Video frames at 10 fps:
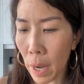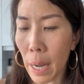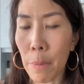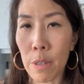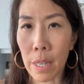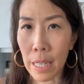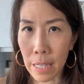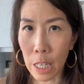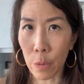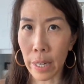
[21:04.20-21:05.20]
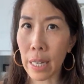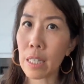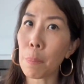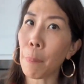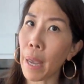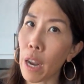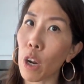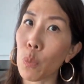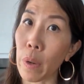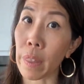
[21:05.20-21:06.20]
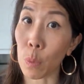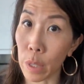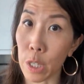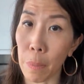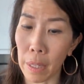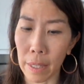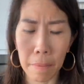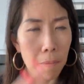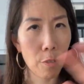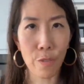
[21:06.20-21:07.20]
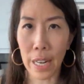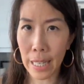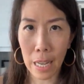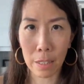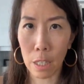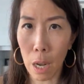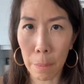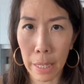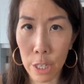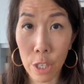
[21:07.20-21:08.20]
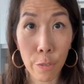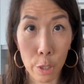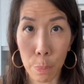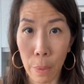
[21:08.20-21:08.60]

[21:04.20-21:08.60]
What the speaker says: why I'm using these ingredients paired with the winter melon. Fantastic combination for